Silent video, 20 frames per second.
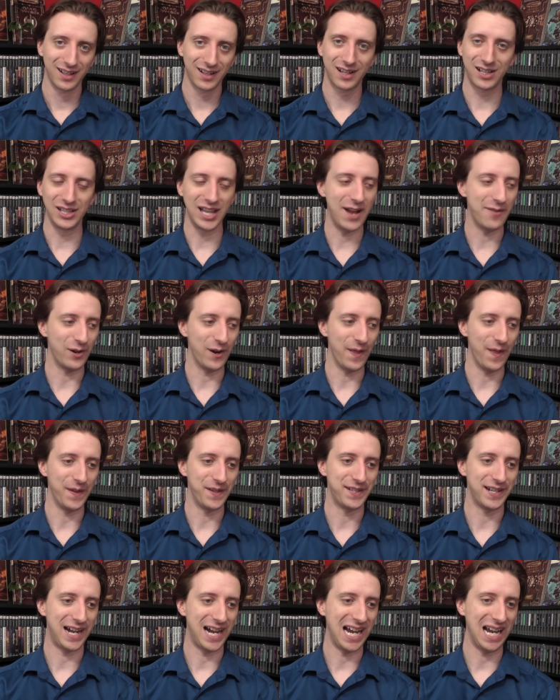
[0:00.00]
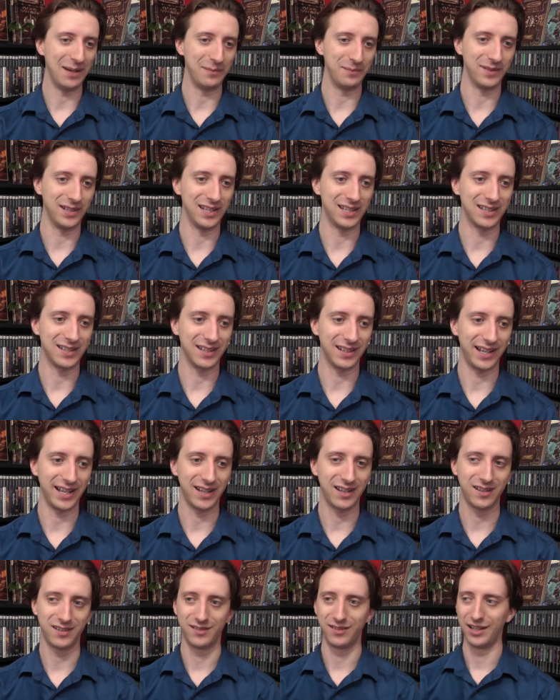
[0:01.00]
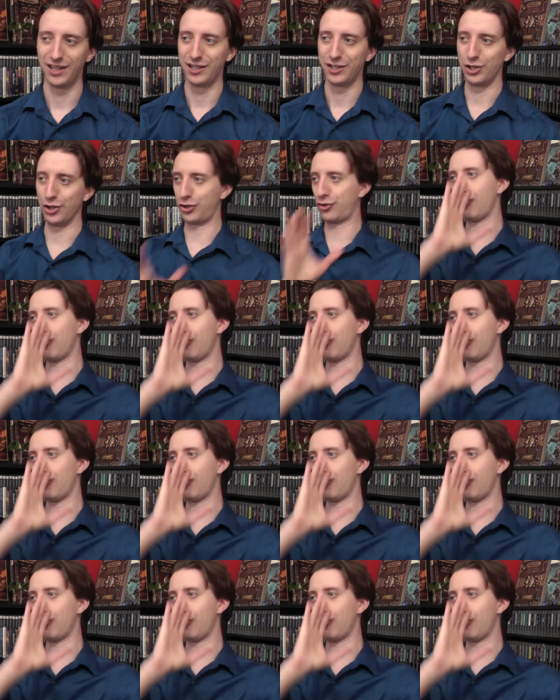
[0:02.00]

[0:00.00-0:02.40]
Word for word: clever at the time. He's like, you